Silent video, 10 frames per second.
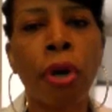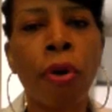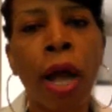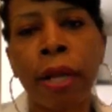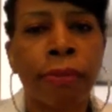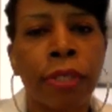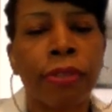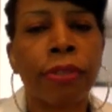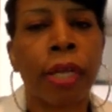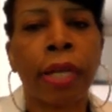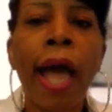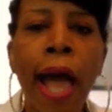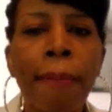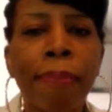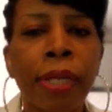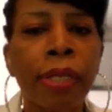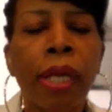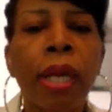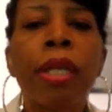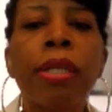to, you know, this is going to
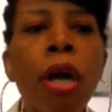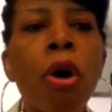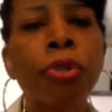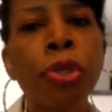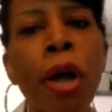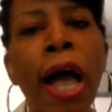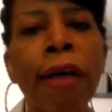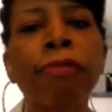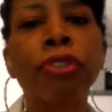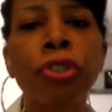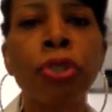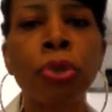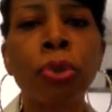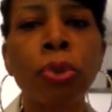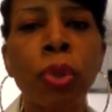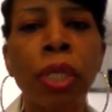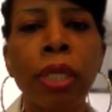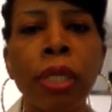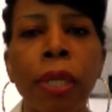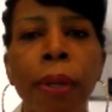happen. No, you have to
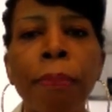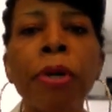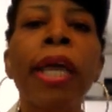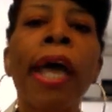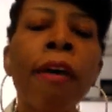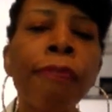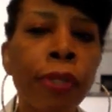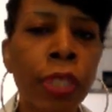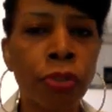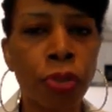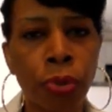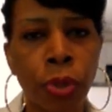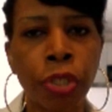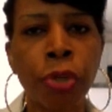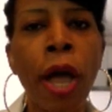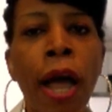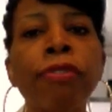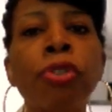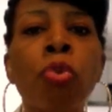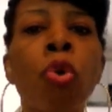put effort into it. You
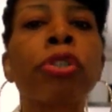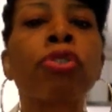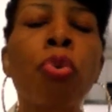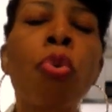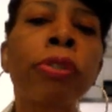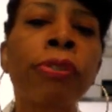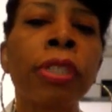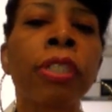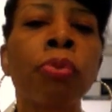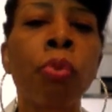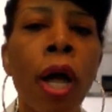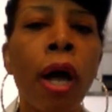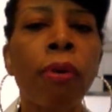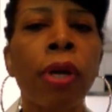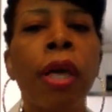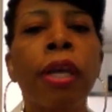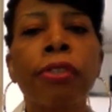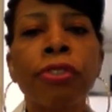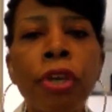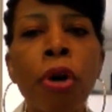have to work towards it as well
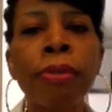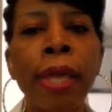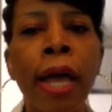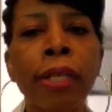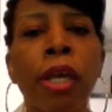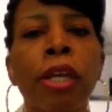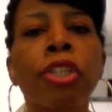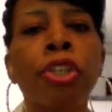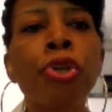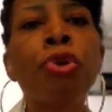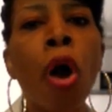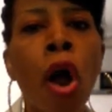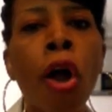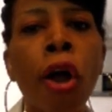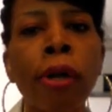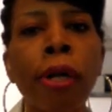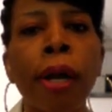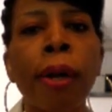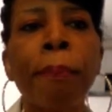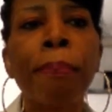so that you
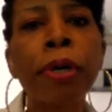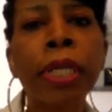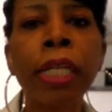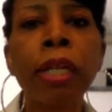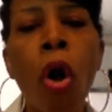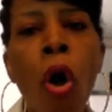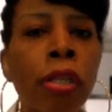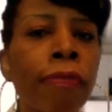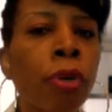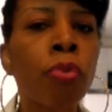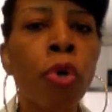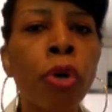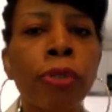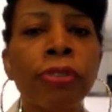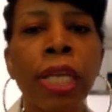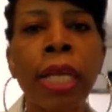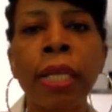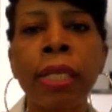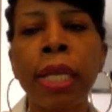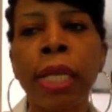are putting all of the works
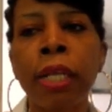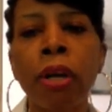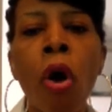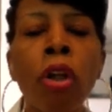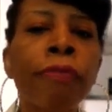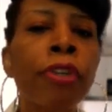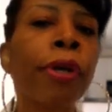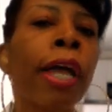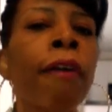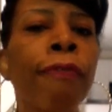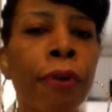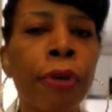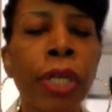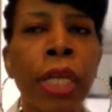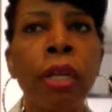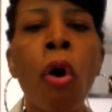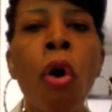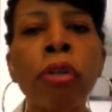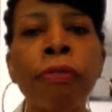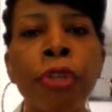and, and all of your effort
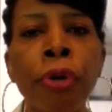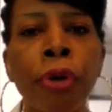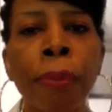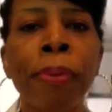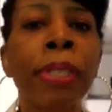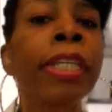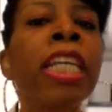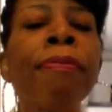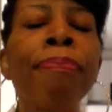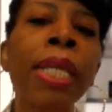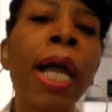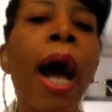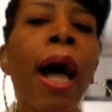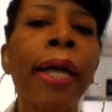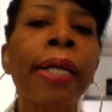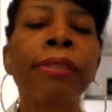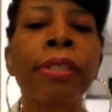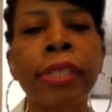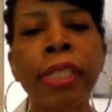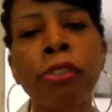and all of your belief
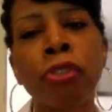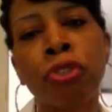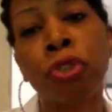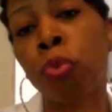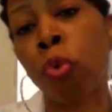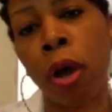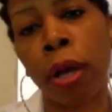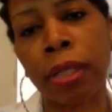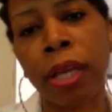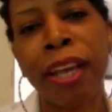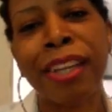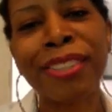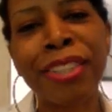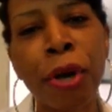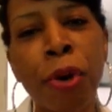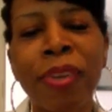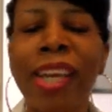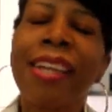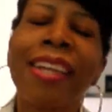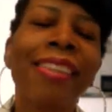behind the things that you want.
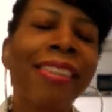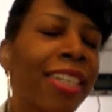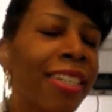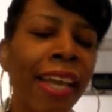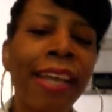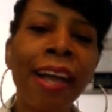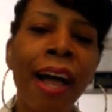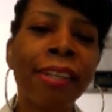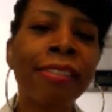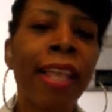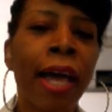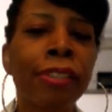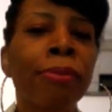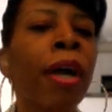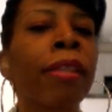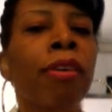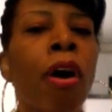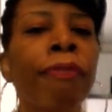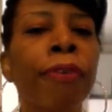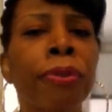So today, guys, that is my
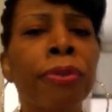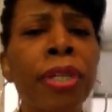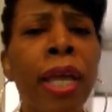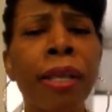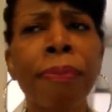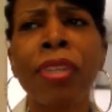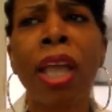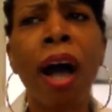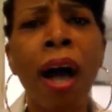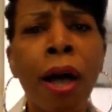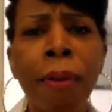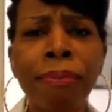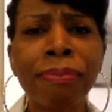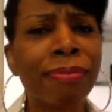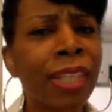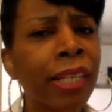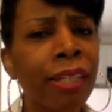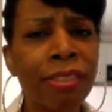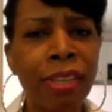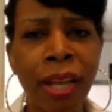thought for you today. Um,
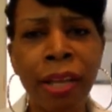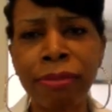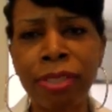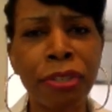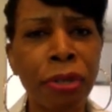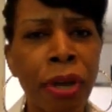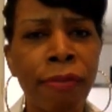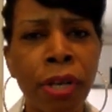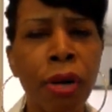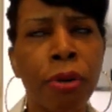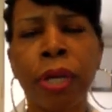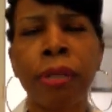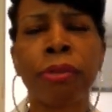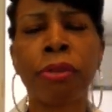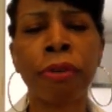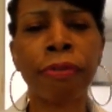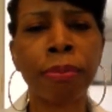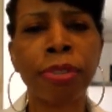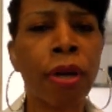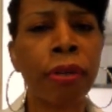like I said, I still have a cold. I don't know
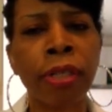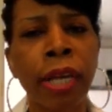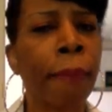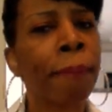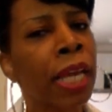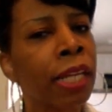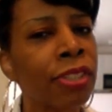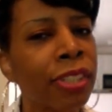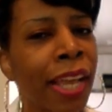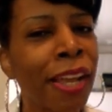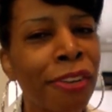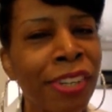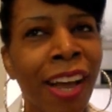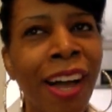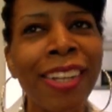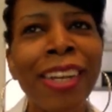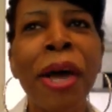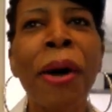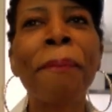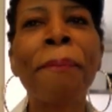if I'm sounding like a man today or not,
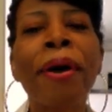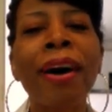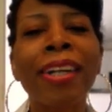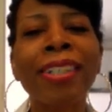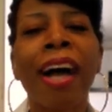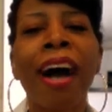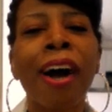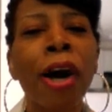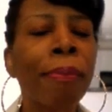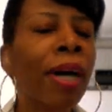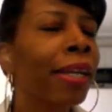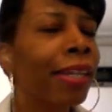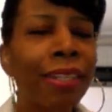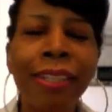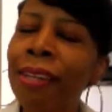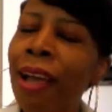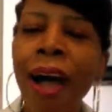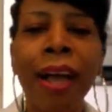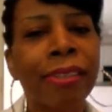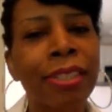but um, I could
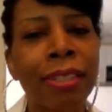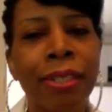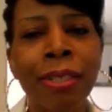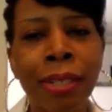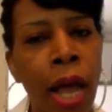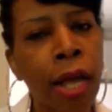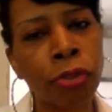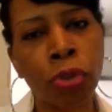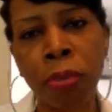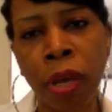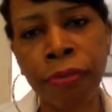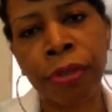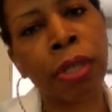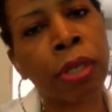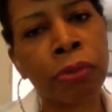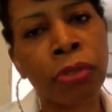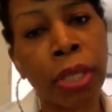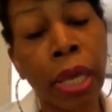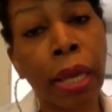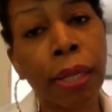not not do my video
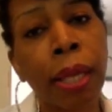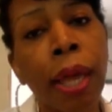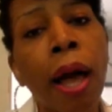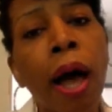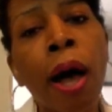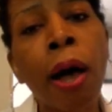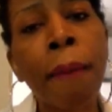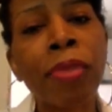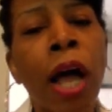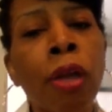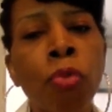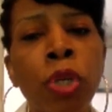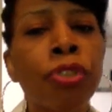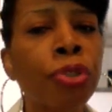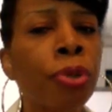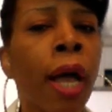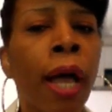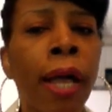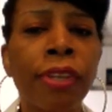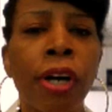today. Um, I wish you
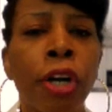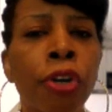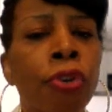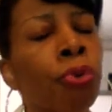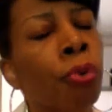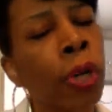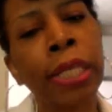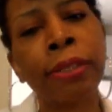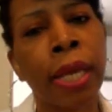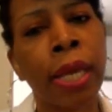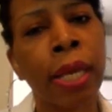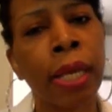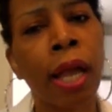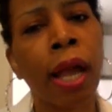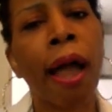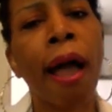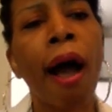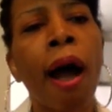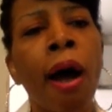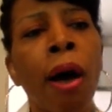guys a great day.
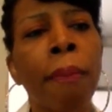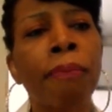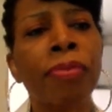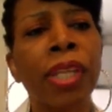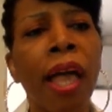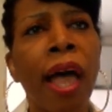Um,